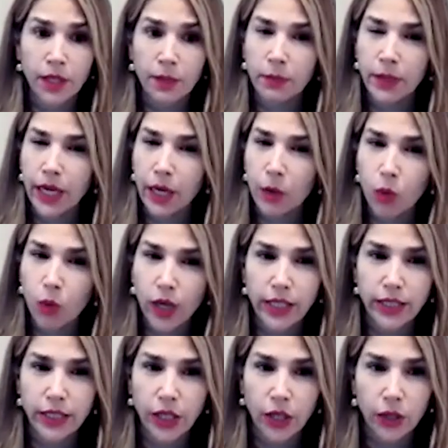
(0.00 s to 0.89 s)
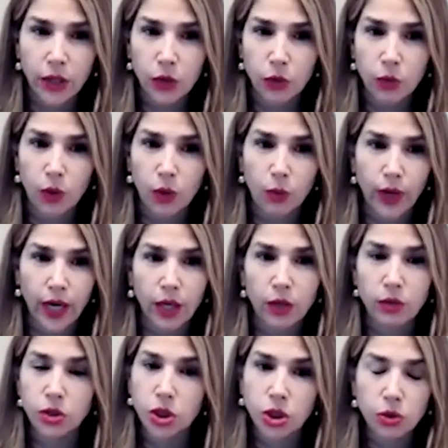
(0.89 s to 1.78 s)
But I want to tell you
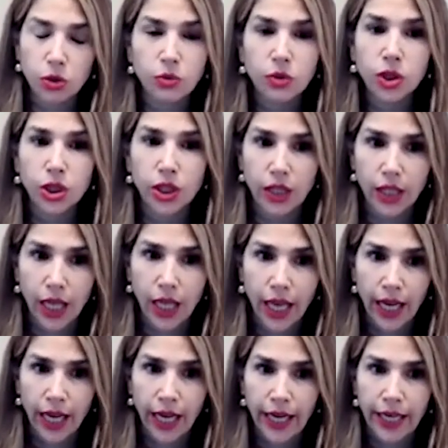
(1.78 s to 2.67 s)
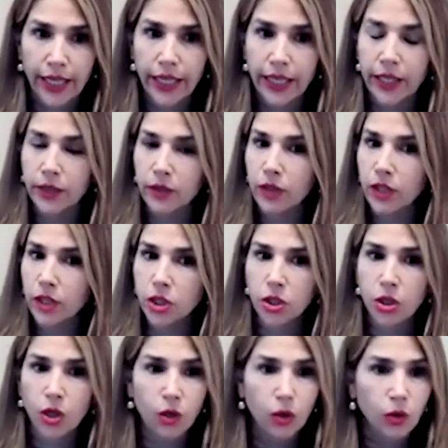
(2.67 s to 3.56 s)
around June, July, the
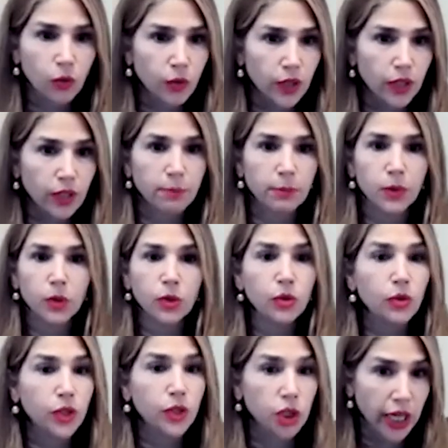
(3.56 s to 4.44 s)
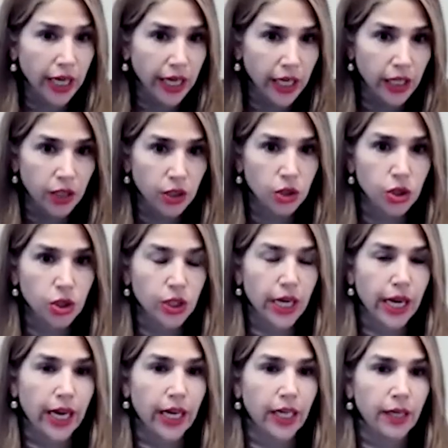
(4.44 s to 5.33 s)
tone, the mood changed
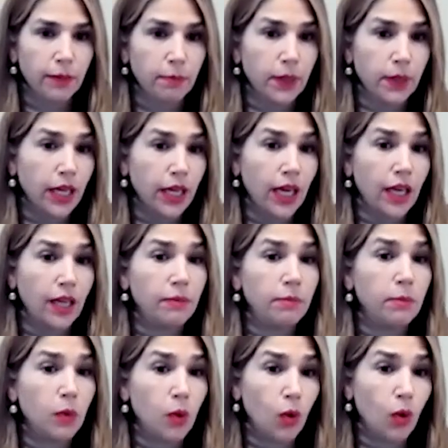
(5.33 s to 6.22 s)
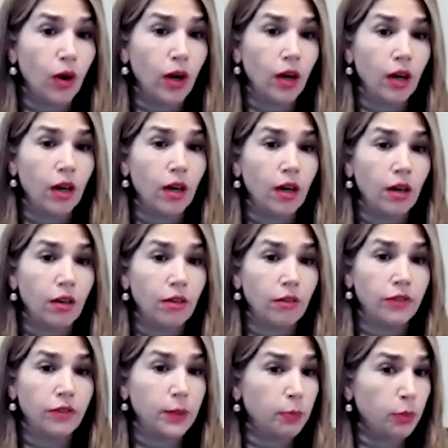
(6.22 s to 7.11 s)
and it became more
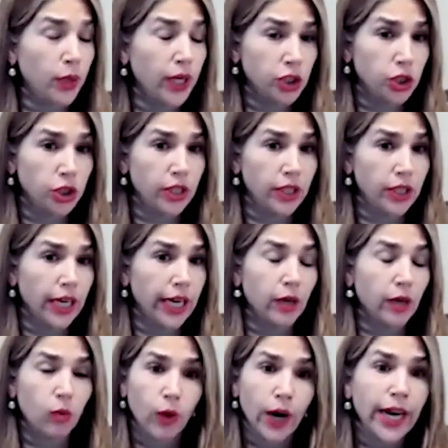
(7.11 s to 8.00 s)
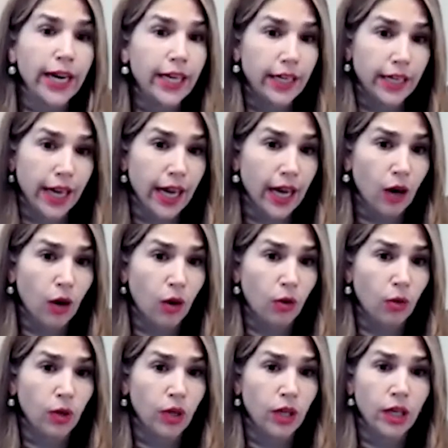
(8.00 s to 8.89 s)
of depression. And right
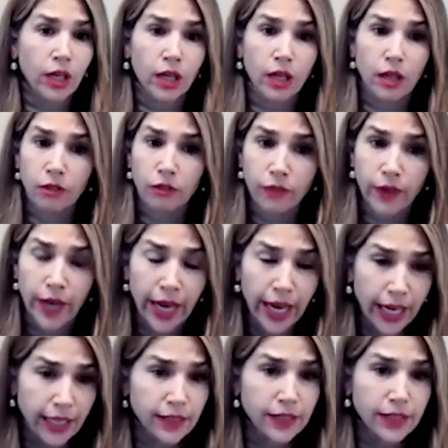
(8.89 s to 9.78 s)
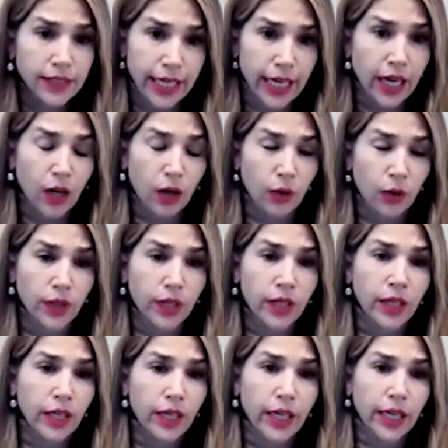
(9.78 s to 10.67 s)
now, hands down,
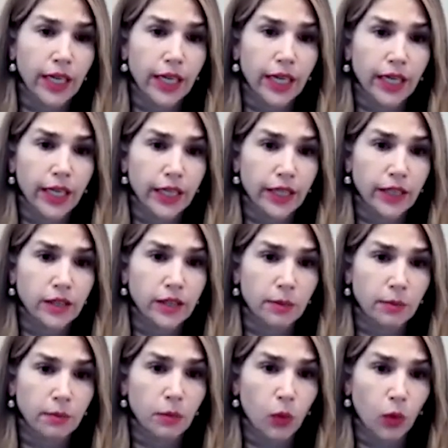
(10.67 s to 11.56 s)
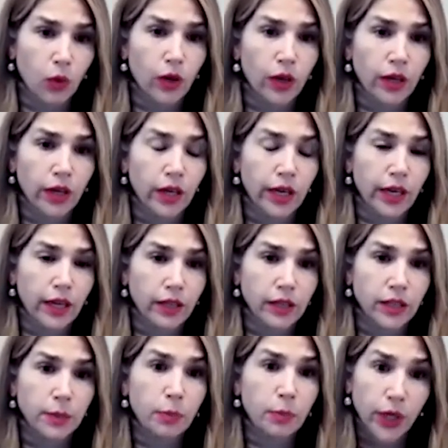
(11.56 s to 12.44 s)
it is more
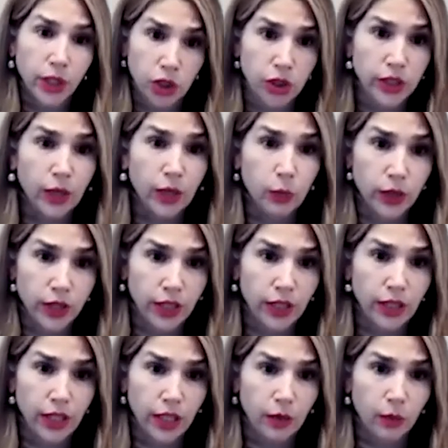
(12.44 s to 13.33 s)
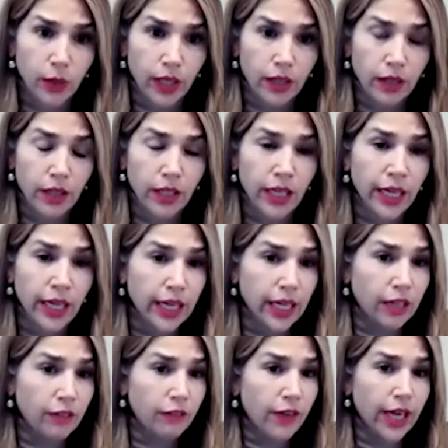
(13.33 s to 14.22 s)
depression that we're dealing with.
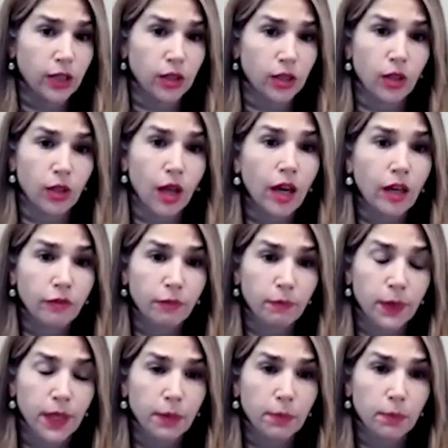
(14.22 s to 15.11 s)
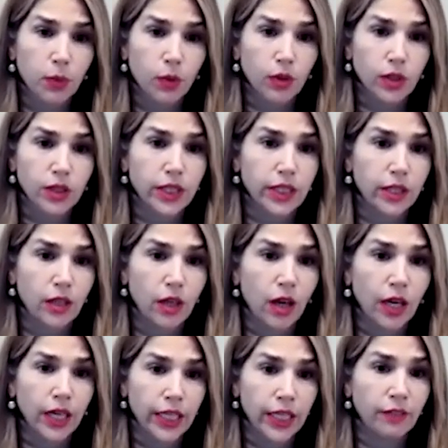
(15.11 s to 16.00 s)
In fact, a lot of people did
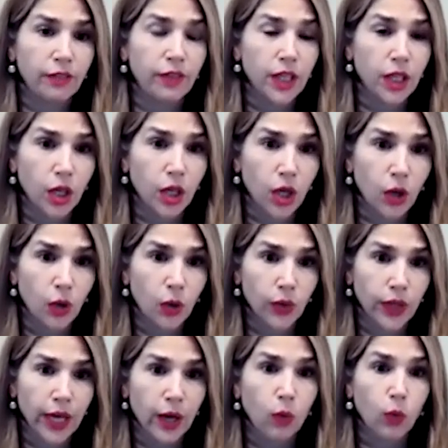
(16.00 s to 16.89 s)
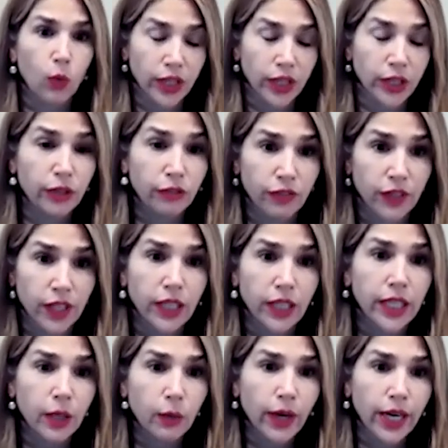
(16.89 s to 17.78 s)
not even know that what they're
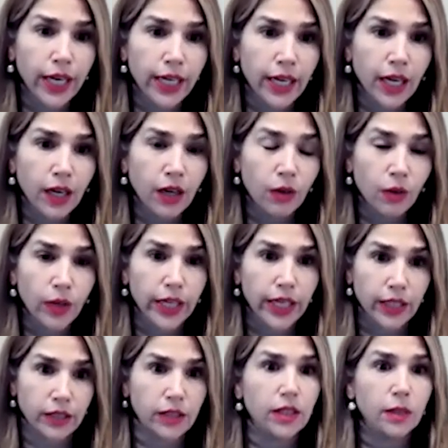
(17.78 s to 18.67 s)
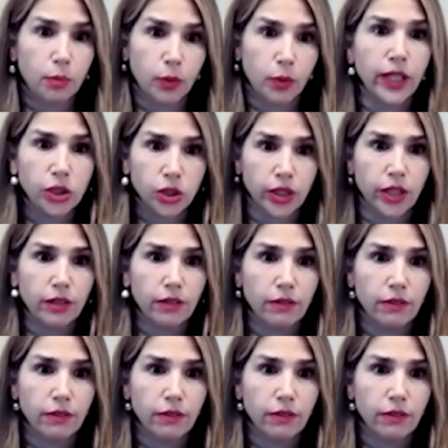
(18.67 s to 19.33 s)
feeling right now is depression.